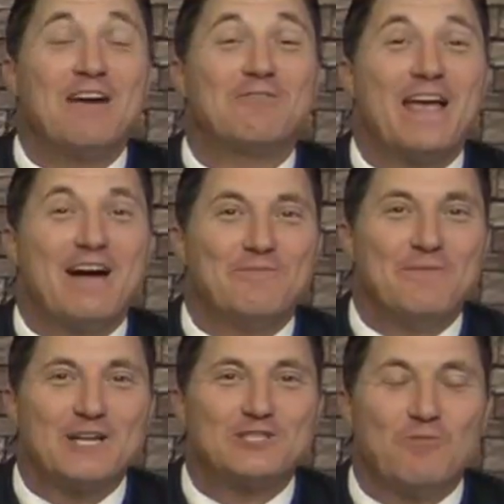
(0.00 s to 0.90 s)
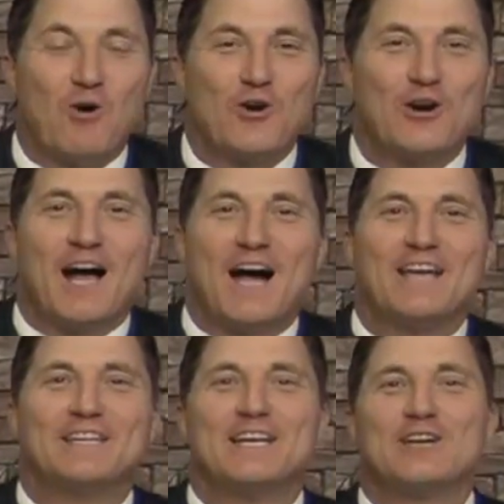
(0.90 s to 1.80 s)
we have much more and all
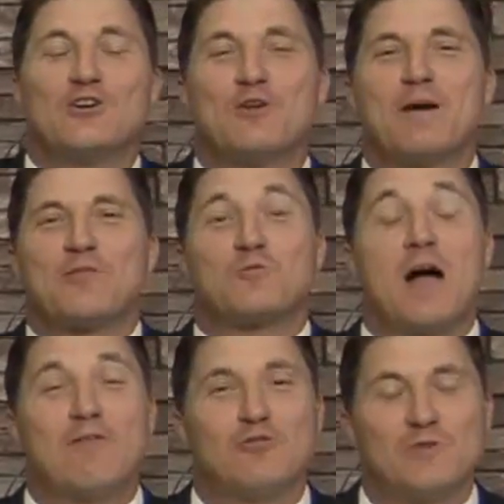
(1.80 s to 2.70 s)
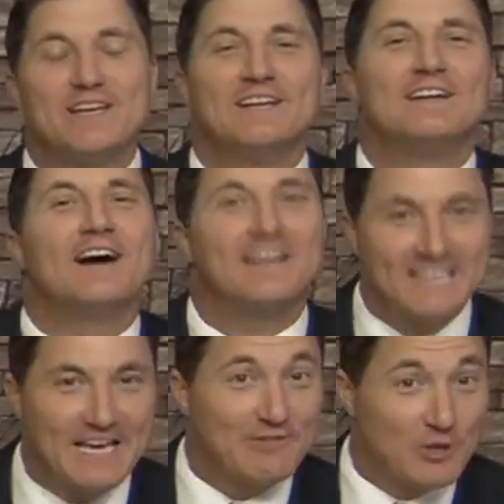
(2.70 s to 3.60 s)
you need to know about the rivalry on
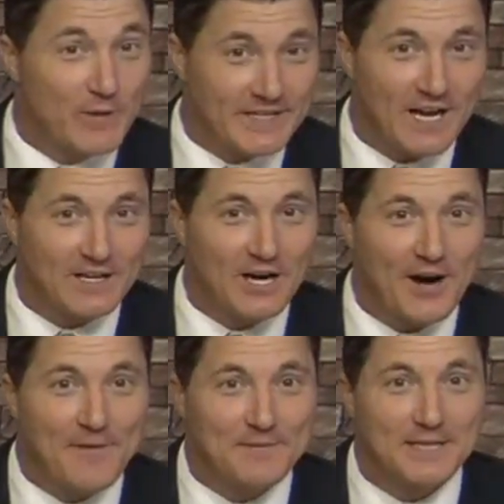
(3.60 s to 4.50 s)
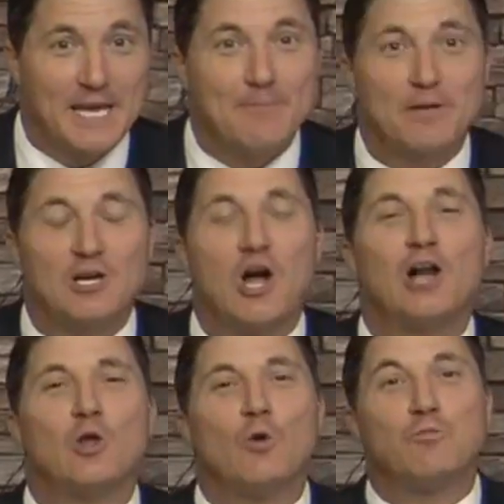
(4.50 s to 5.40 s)
KVOA.com. Keeping it
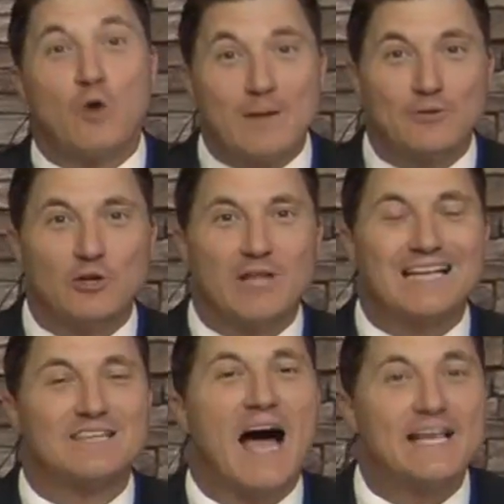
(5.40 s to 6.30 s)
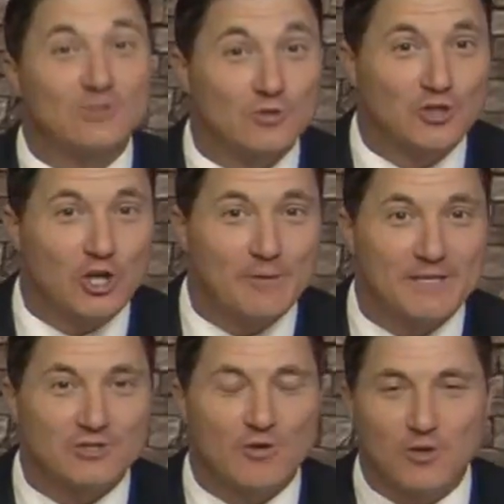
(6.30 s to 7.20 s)
all old Pueblo, lots of high school
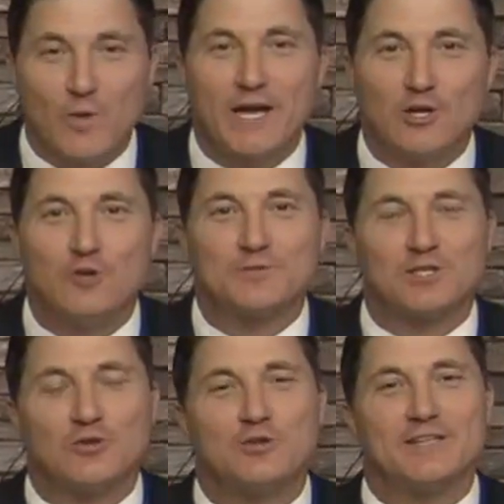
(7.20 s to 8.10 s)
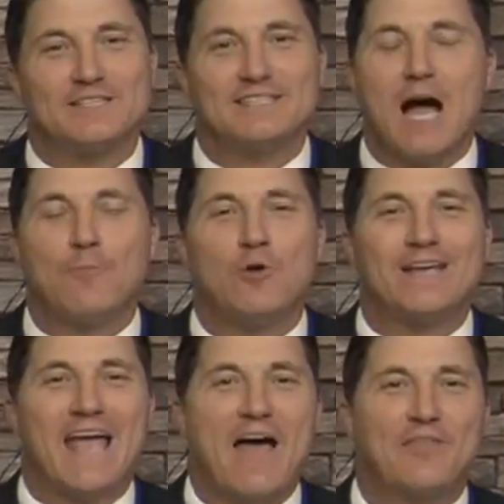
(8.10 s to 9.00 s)
tournaments are underway in hoops, including the
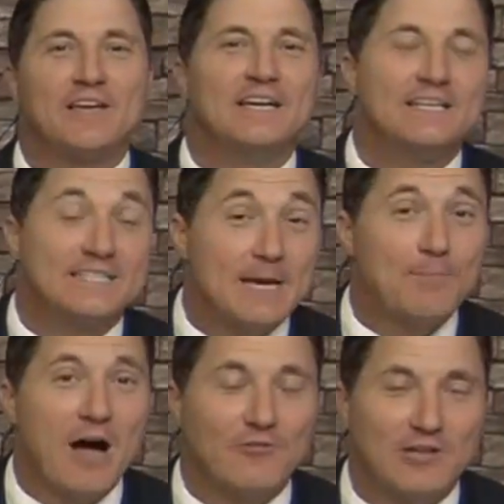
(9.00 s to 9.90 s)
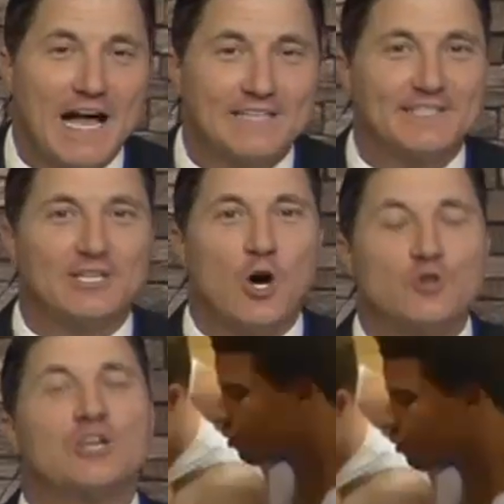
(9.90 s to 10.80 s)
Salpointe Catholic Tip-Off Classic. Coach